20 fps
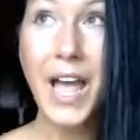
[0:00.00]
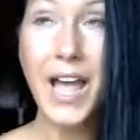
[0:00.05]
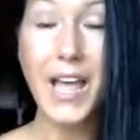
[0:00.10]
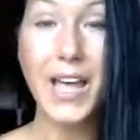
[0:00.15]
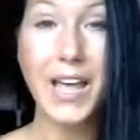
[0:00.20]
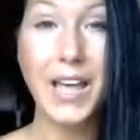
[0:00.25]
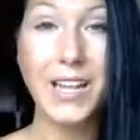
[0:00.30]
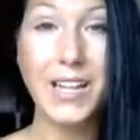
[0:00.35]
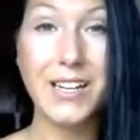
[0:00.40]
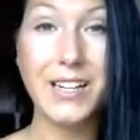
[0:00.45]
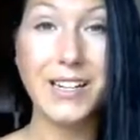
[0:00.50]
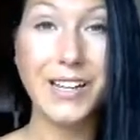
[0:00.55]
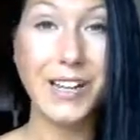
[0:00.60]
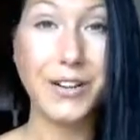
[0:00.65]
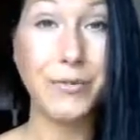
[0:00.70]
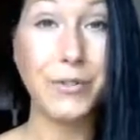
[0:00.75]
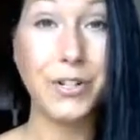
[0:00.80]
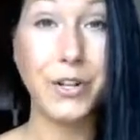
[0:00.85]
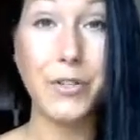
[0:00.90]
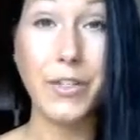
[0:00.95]
And like
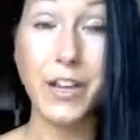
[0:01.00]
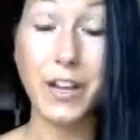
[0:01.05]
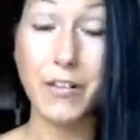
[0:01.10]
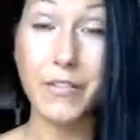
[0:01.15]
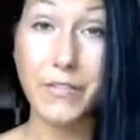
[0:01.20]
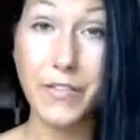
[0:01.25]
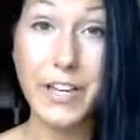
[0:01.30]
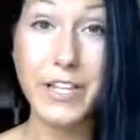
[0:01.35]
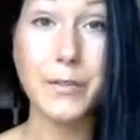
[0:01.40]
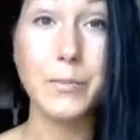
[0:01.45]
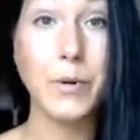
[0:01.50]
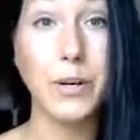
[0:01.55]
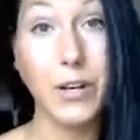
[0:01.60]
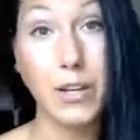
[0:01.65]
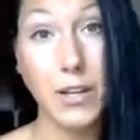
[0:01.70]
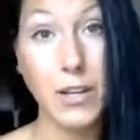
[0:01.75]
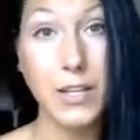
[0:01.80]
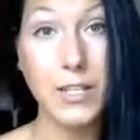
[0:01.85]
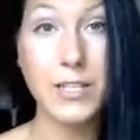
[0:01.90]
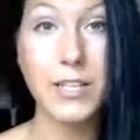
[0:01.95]
when you think of Facebook
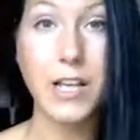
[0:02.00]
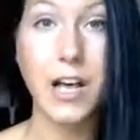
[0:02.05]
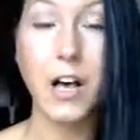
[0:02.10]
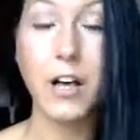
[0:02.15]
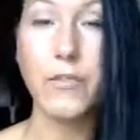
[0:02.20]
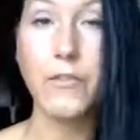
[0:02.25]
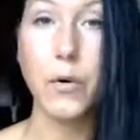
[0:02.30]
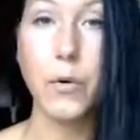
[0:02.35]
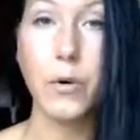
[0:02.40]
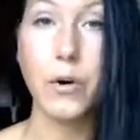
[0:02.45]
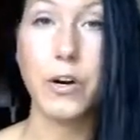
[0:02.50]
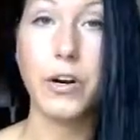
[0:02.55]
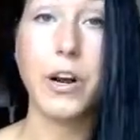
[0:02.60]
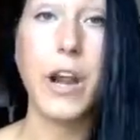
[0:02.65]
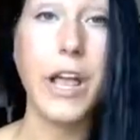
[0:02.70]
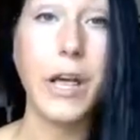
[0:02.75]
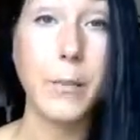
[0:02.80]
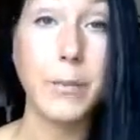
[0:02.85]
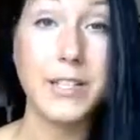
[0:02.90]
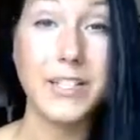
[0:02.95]
itself or
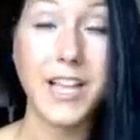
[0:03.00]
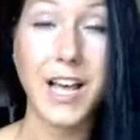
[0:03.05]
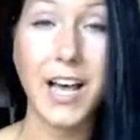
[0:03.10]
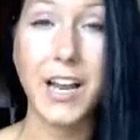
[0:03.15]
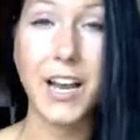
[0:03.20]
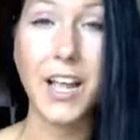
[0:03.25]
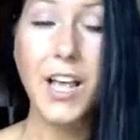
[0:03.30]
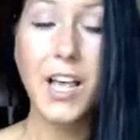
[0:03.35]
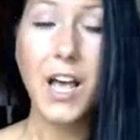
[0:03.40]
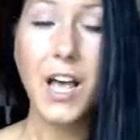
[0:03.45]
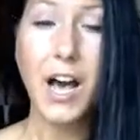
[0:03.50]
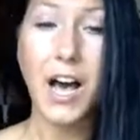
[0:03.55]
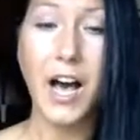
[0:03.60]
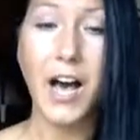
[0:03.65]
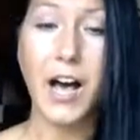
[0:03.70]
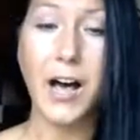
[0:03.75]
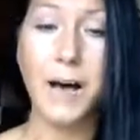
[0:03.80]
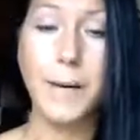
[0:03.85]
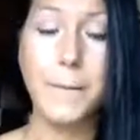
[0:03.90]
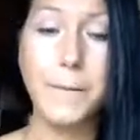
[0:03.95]
Amazon,
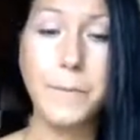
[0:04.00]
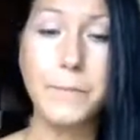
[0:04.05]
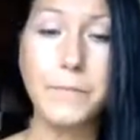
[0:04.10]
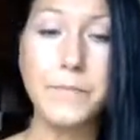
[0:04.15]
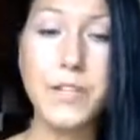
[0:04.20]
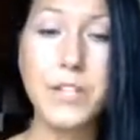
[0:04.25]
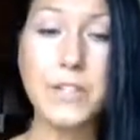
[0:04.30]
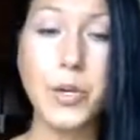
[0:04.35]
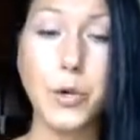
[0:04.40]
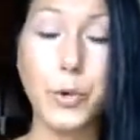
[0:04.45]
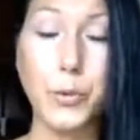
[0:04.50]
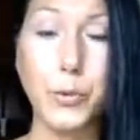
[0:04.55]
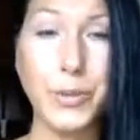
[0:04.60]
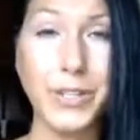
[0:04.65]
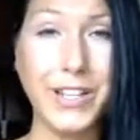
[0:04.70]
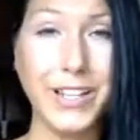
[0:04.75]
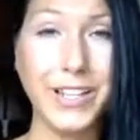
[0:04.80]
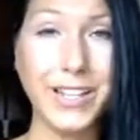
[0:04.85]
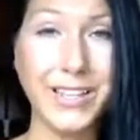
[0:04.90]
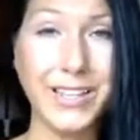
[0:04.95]
so
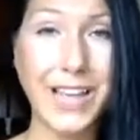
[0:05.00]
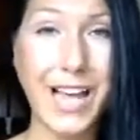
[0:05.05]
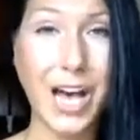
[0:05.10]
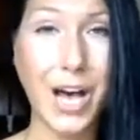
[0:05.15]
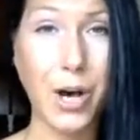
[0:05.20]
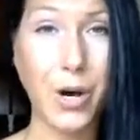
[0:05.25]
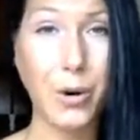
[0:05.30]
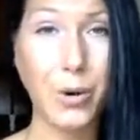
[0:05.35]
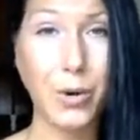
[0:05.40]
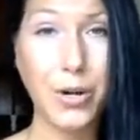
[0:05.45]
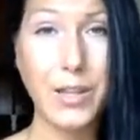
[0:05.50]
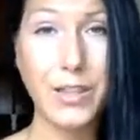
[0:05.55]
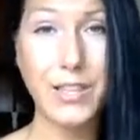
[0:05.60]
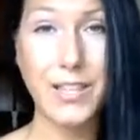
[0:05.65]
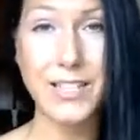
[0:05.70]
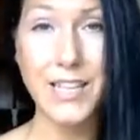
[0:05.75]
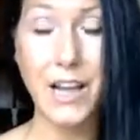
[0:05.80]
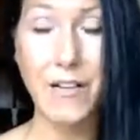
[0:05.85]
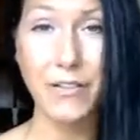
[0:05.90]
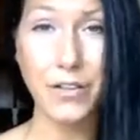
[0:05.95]
really allow
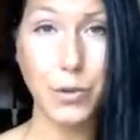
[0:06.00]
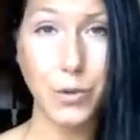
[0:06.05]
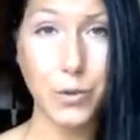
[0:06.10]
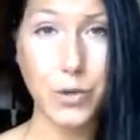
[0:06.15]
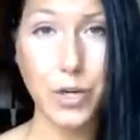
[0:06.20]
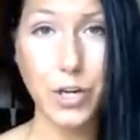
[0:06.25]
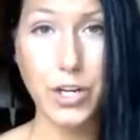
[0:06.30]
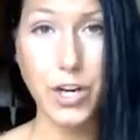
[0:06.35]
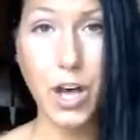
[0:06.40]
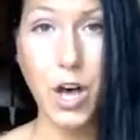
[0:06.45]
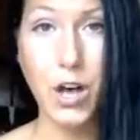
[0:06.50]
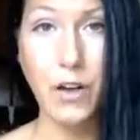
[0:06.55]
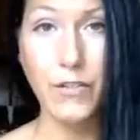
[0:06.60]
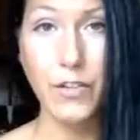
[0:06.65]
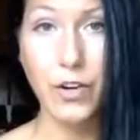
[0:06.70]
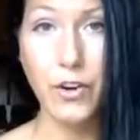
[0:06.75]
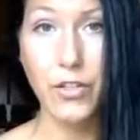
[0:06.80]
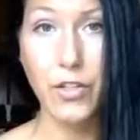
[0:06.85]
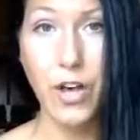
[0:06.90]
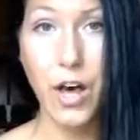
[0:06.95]
this evolution of
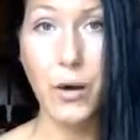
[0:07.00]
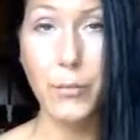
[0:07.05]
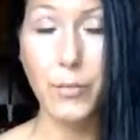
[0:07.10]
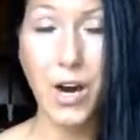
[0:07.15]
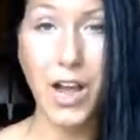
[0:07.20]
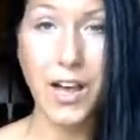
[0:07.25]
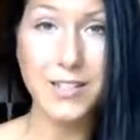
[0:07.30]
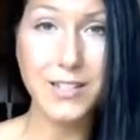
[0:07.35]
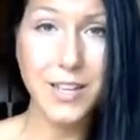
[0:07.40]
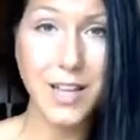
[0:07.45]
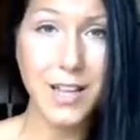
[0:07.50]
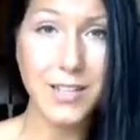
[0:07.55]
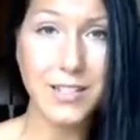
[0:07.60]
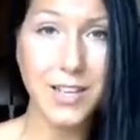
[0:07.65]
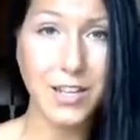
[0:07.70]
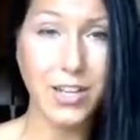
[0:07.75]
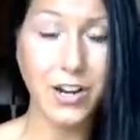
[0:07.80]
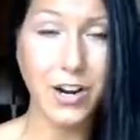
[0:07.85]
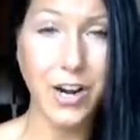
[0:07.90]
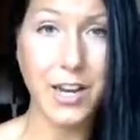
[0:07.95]
your thought process
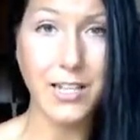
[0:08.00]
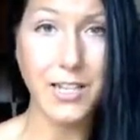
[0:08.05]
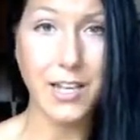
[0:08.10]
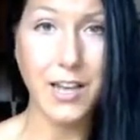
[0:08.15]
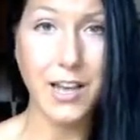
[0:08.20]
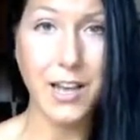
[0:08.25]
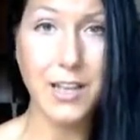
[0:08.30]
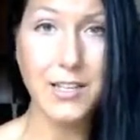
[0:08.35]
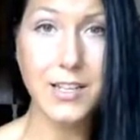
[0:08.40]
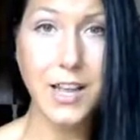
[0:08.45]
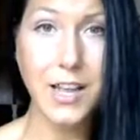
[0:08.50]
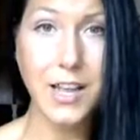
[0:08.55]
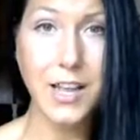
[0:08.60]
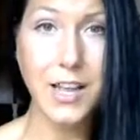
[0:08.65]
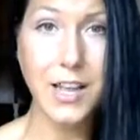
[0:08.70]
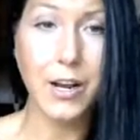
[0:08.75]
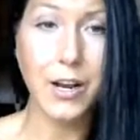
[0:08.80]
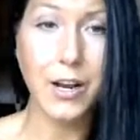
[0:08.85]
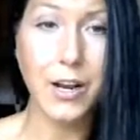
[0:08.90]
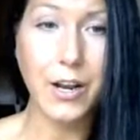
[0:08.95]
and your ideas.
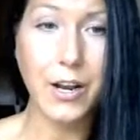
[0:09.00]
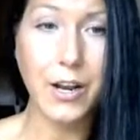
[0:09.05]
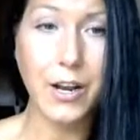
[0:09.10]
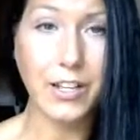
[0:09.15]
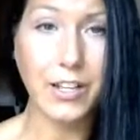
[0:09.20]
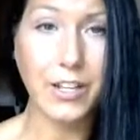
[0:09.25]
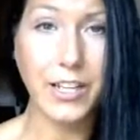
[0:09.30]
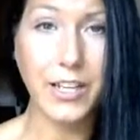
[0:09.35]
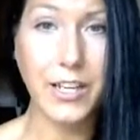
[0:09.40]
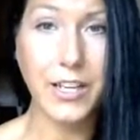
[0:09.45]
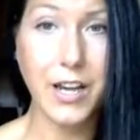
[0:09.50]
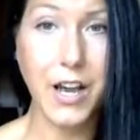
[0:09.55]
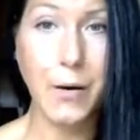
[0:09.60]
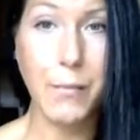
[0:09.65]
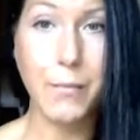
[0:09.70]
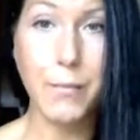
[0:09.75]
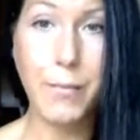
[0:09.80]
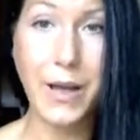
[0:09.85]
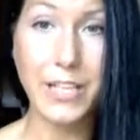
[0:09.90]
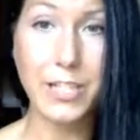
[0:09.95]
And really a
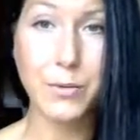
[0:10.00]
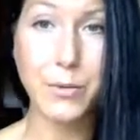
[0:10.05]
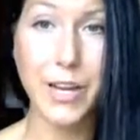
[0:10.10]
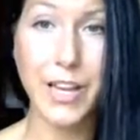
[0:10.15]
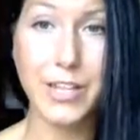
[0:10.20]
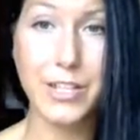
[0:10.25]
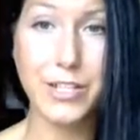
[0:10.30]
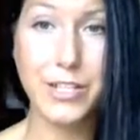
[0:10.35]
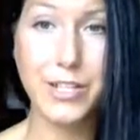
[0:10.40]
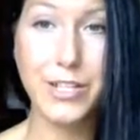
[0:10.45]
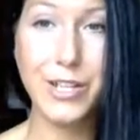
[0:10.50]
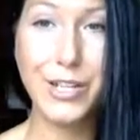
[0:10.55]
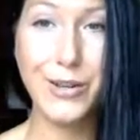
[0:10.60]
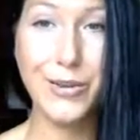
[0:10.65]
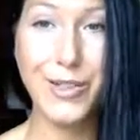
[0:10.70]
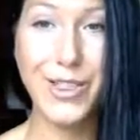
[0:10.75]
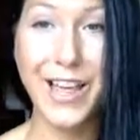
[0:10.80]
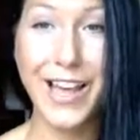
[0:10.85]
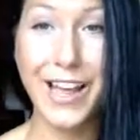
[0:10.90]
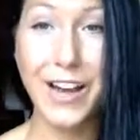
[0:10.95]
best way to
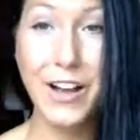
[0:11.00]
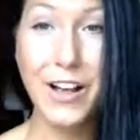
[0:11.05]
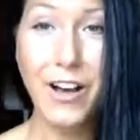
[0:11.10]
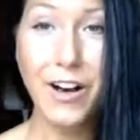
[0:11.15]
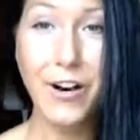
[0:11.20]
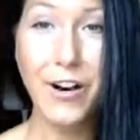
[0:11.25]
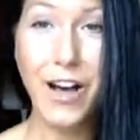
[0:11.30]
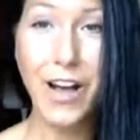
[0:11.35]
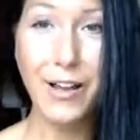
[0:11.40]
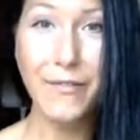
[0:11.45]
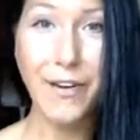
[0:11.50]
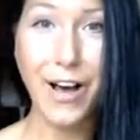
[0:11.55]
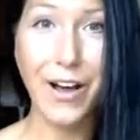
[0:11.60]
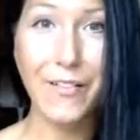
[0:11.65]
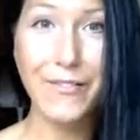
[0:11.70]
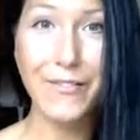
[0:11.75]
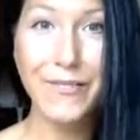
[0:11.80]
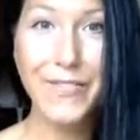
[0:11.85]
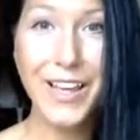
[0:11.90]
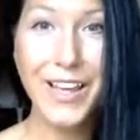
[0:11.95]
do that, oh hi
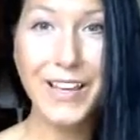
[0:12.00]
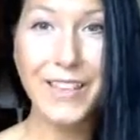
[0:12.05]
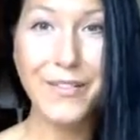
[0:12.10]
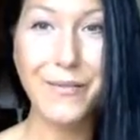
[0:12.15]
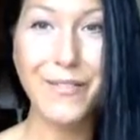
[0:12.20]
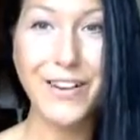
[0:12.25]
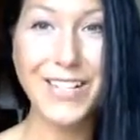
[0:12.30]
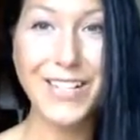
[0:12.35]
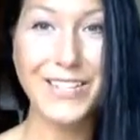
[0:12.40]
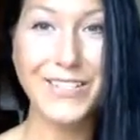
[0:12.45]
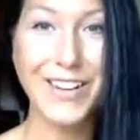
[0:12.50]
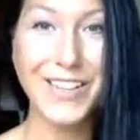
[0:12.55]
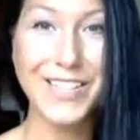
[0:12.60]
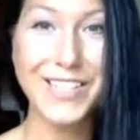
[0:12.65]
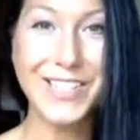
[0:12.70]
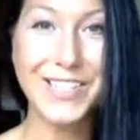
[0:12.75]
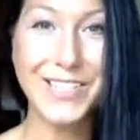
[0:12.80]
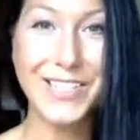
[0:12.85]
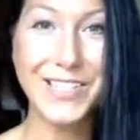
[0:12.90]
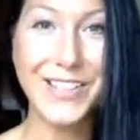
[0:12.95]
mom, the best way
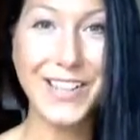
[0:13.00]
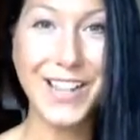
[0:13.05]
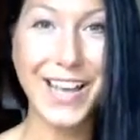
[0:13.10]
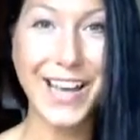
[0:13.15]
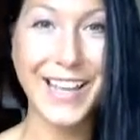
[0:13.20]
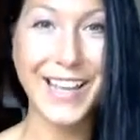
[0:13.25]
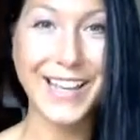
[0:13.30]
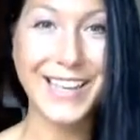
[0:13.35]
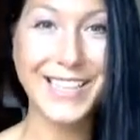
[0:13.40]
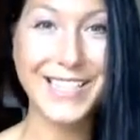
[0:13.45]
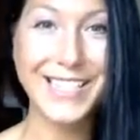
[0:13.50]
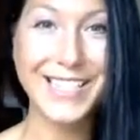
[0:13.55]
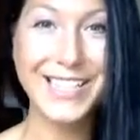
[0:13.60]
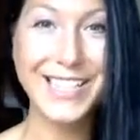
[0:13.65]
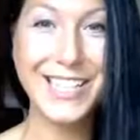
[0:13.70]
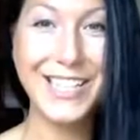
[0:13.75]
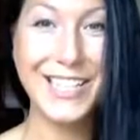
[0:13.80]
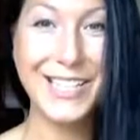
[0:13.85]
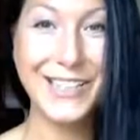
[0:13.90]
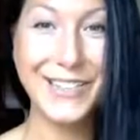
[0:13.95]
to do that is
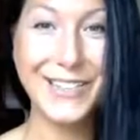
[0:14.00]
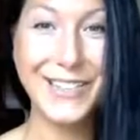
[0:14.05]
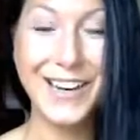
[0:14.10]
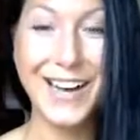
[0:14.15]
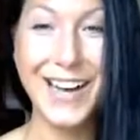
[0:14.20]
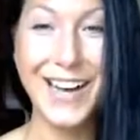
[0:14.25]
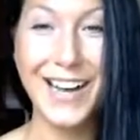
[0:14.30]
to